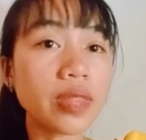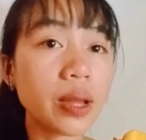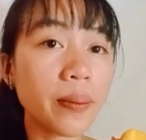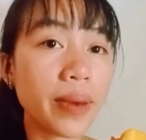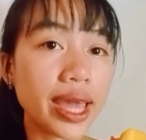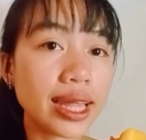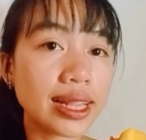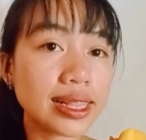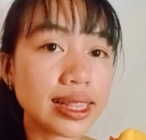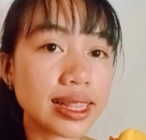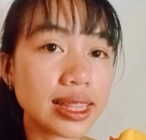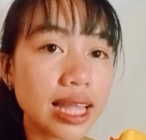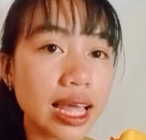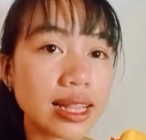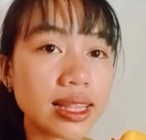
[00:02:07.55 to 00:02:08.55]
something by
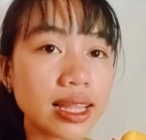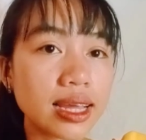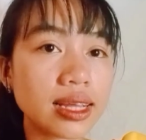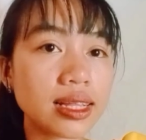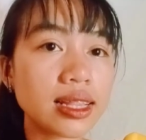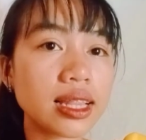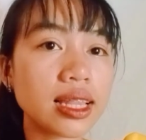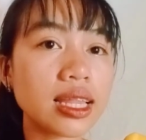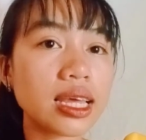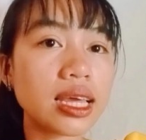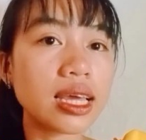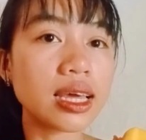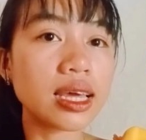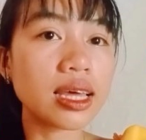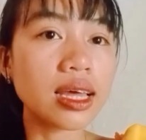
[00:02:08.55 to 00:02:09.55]
intending
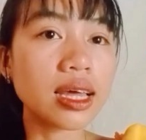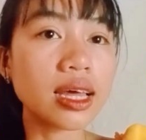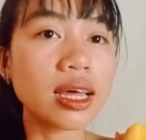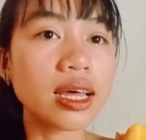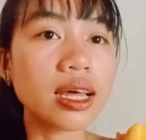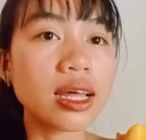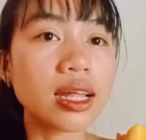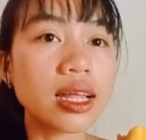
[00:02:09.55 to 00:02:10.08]
the